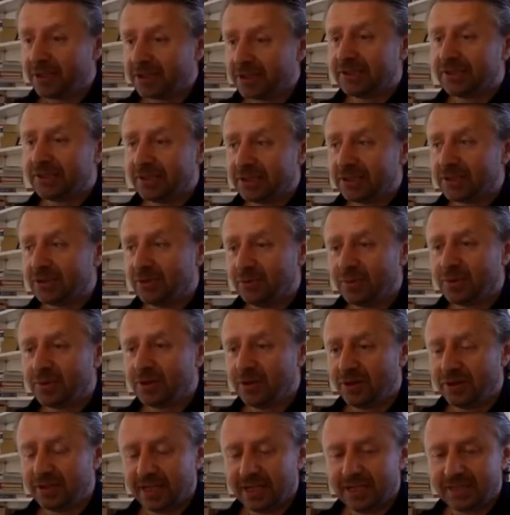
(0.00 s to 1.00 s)
was on a Zoom
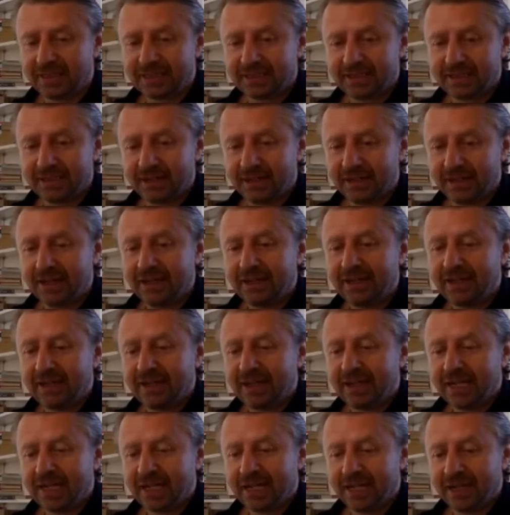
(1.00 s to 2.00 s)
call yesterday.
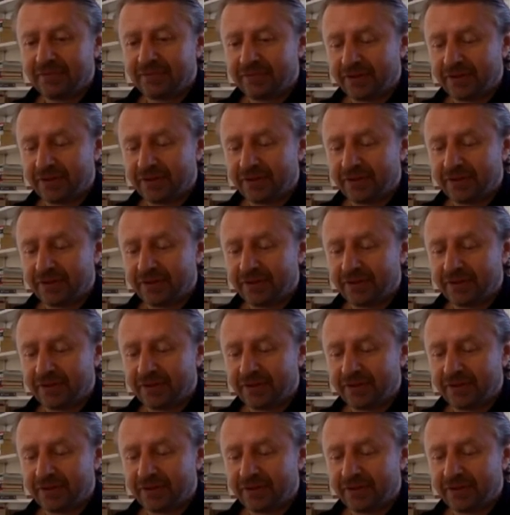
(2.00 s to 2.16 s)
A